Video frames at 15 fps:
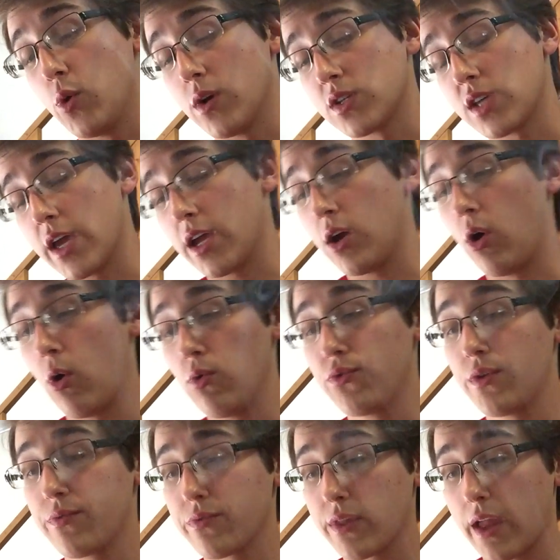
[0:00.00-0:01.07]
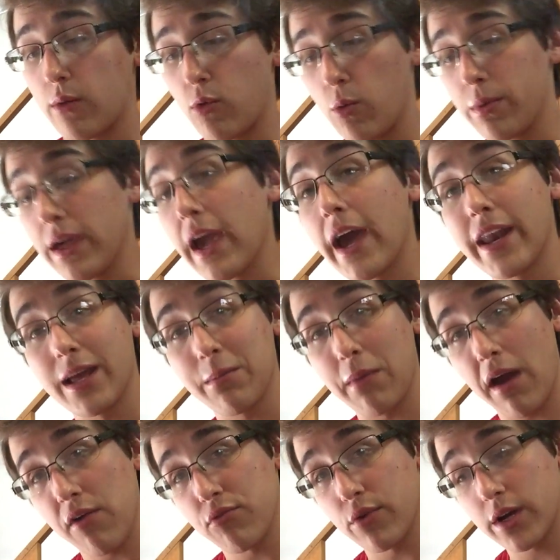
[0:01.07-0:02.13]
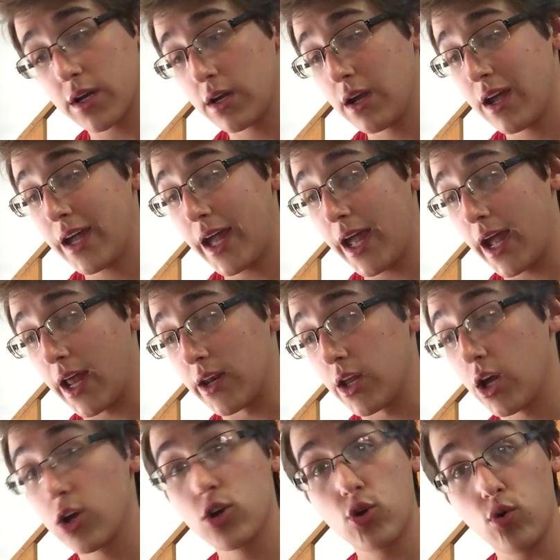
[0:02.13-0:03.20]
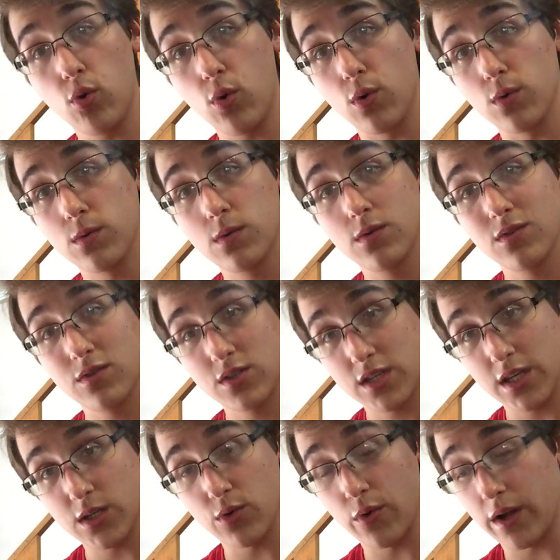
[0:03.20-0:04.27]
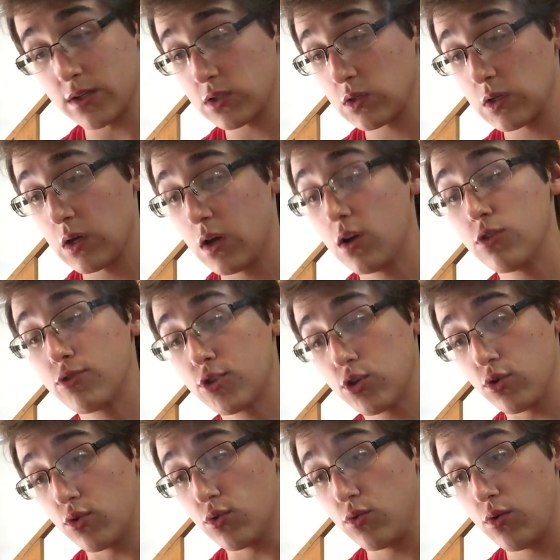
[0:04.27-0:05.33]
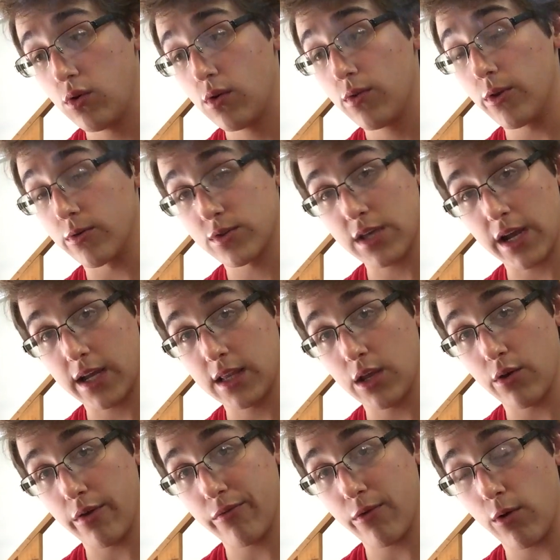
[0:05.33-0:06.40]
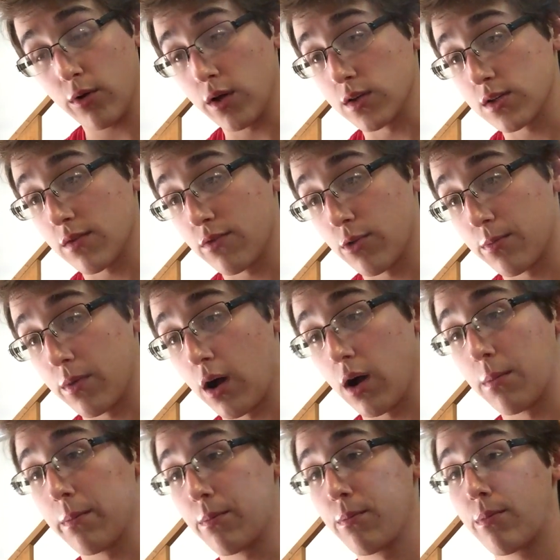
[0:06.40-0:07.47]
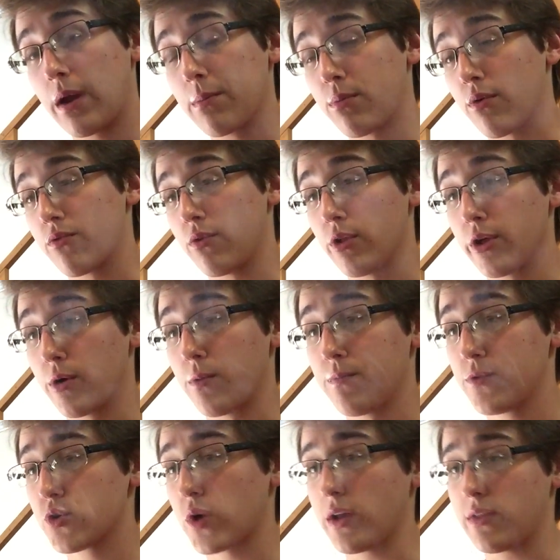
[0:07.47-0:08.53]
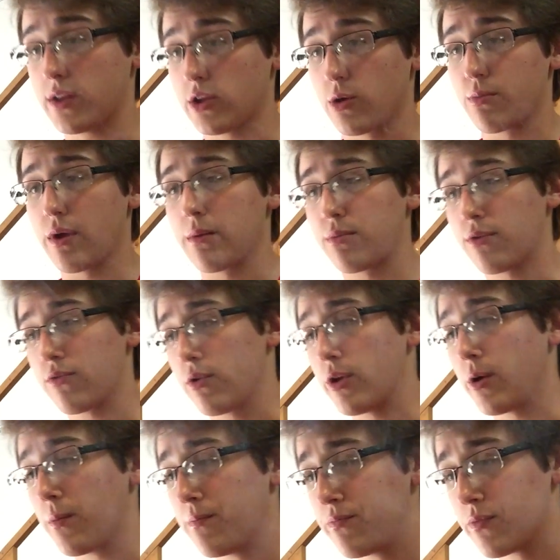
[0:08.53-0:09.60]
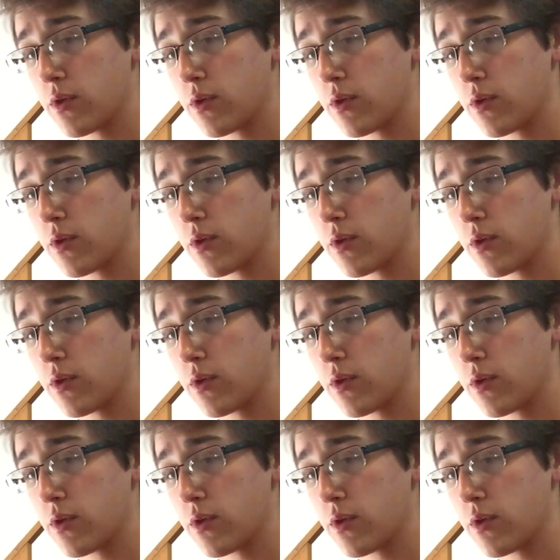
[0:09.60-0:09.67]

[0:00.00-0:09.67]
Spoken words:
USA Gold, and will be adding Maverick and KOOL cigarettes to their secondary focus of their brand portfolio, strengthening their brand portfolio.